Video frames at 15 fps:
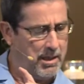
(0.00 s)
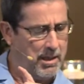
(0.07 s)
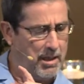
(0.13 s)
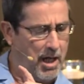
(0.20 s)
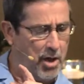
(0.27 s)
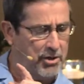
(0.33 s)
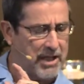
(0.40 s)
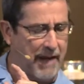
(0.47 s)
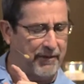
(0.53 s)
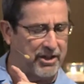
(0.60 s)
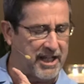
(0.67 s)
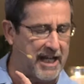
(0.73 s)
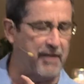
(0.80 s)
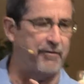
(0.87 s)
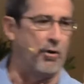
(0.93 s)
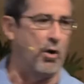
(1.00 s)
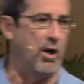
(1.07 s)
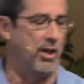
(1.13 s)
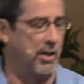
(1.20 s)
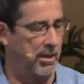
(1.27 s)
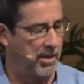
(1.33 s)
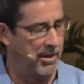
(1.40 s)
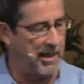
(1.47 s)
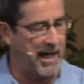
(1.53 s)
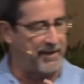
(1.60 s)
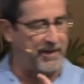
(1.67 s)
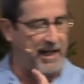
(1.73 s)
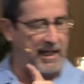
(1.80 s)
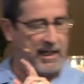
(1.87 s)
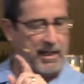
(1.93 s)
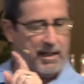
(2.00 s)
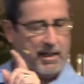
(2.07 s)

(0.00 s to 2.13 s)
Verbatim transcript: Oh, 17 4, I think.